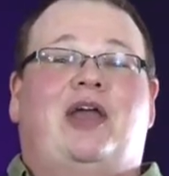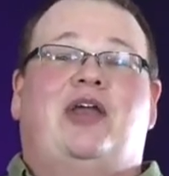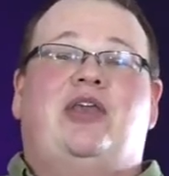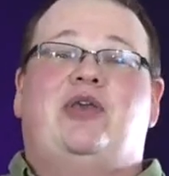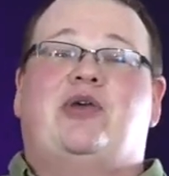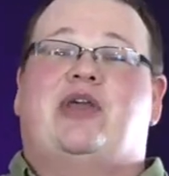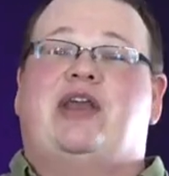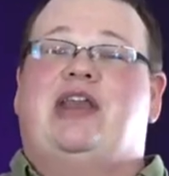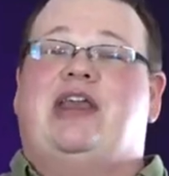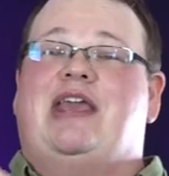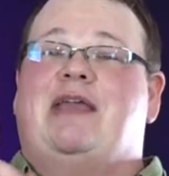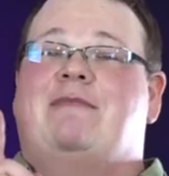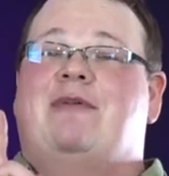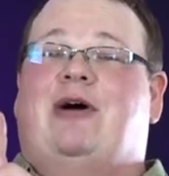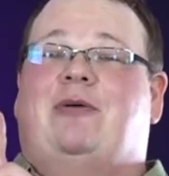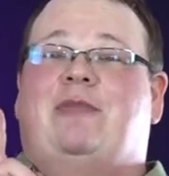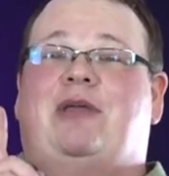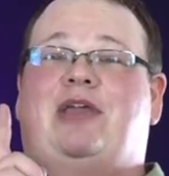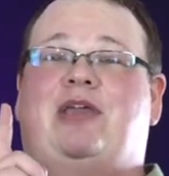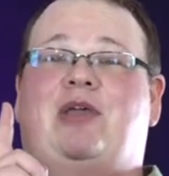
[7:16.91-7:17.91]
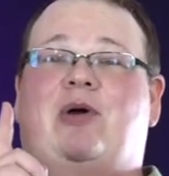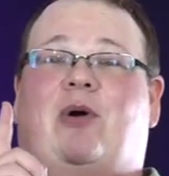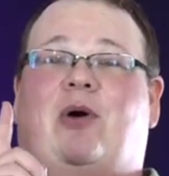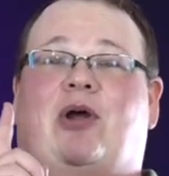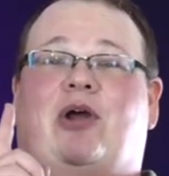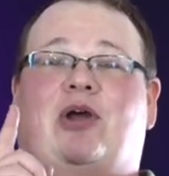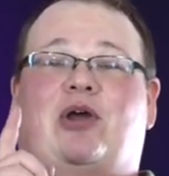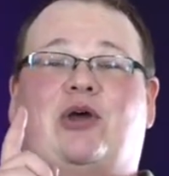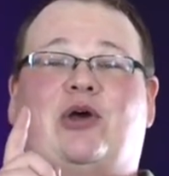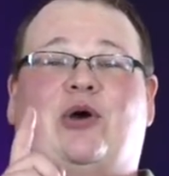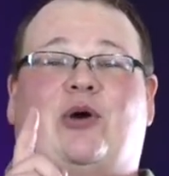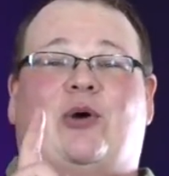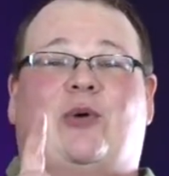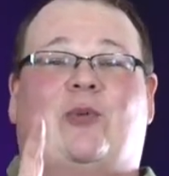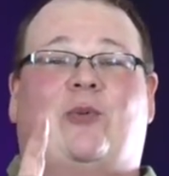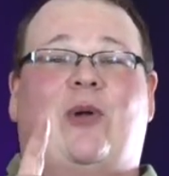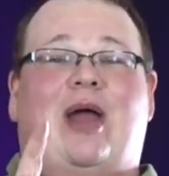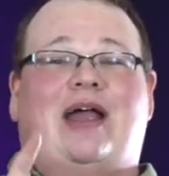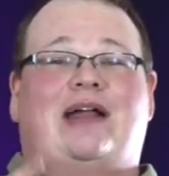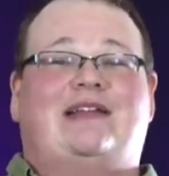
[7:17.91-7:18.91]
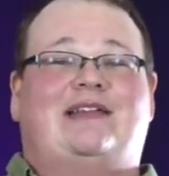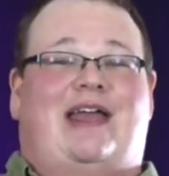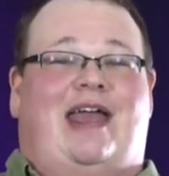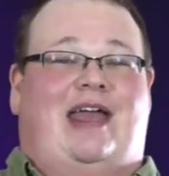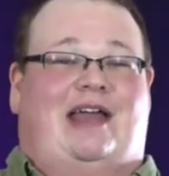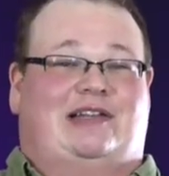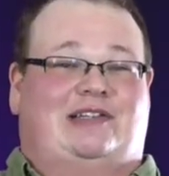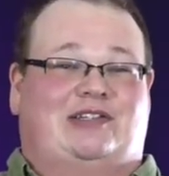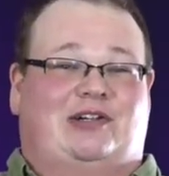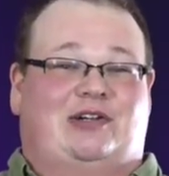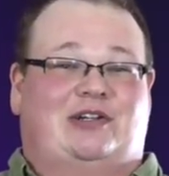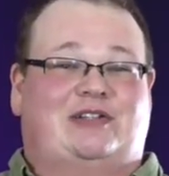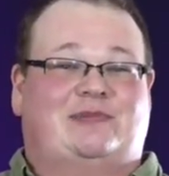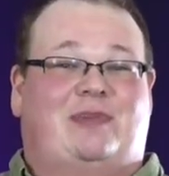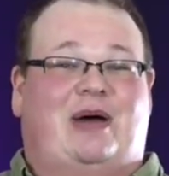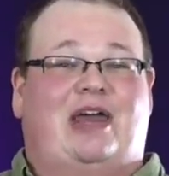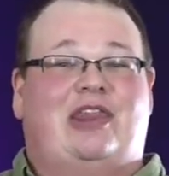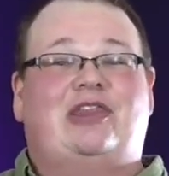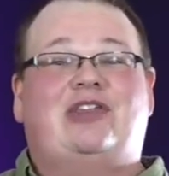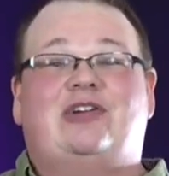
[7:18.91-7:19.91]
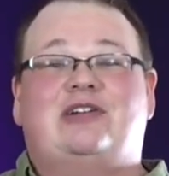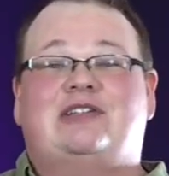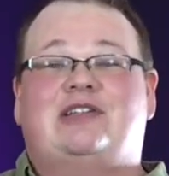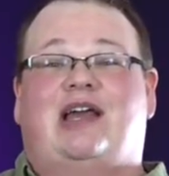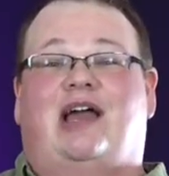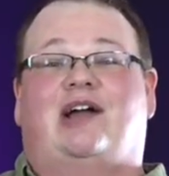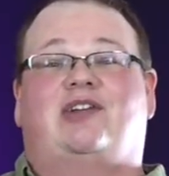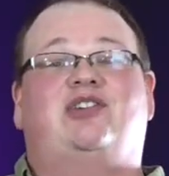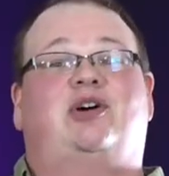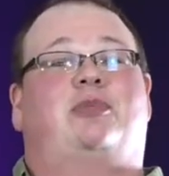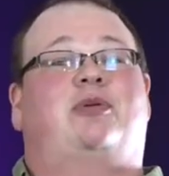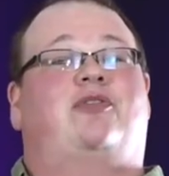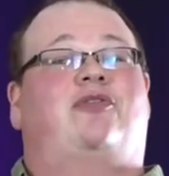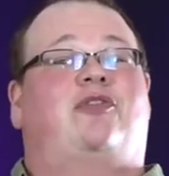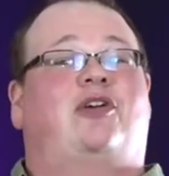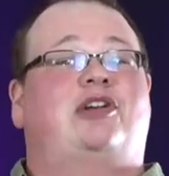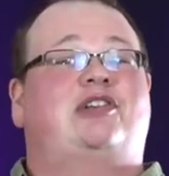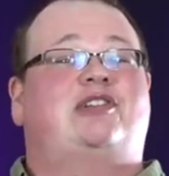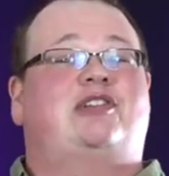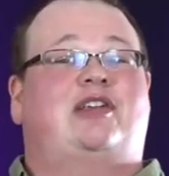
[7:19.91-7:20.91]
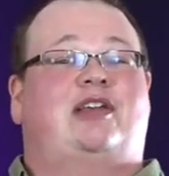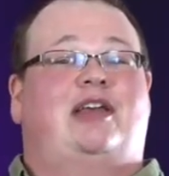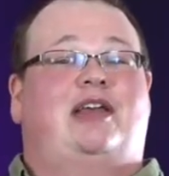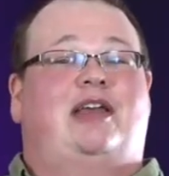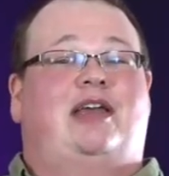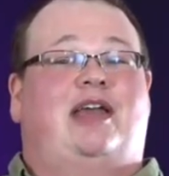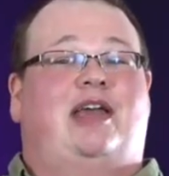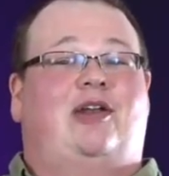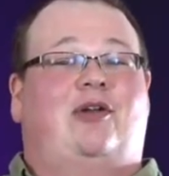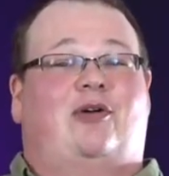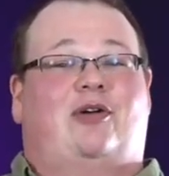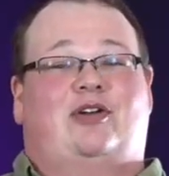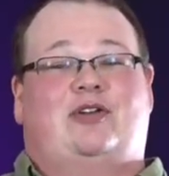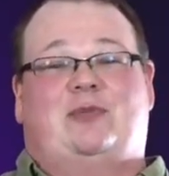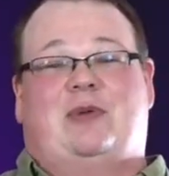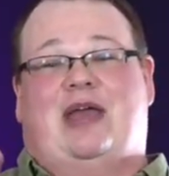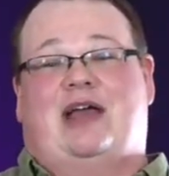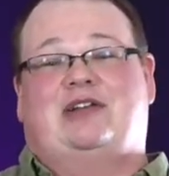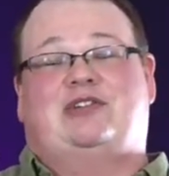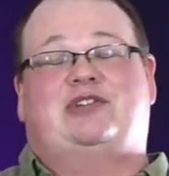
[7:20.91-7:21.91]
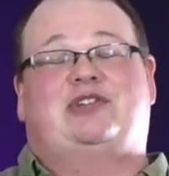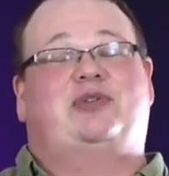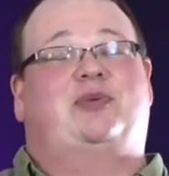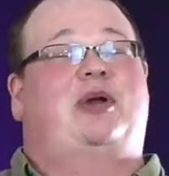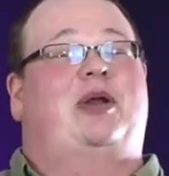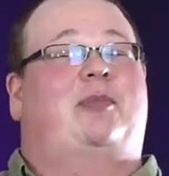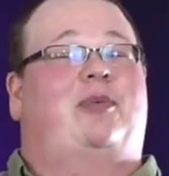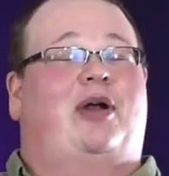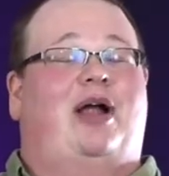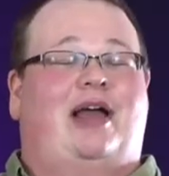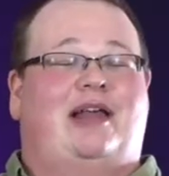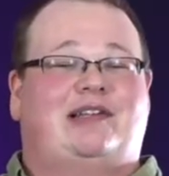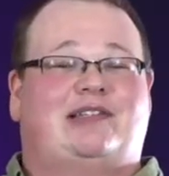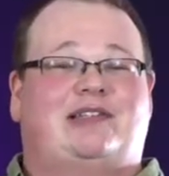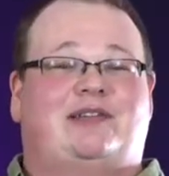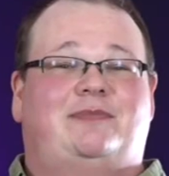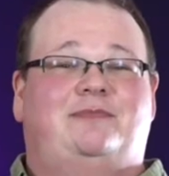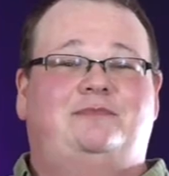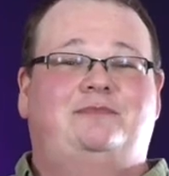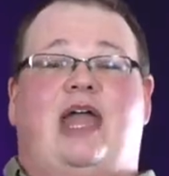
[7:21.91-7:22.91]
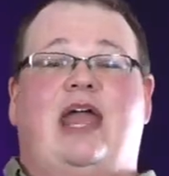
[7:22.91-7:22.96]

You can email me your correct answers by Thursday, October 1st in order to be entered to win a prize.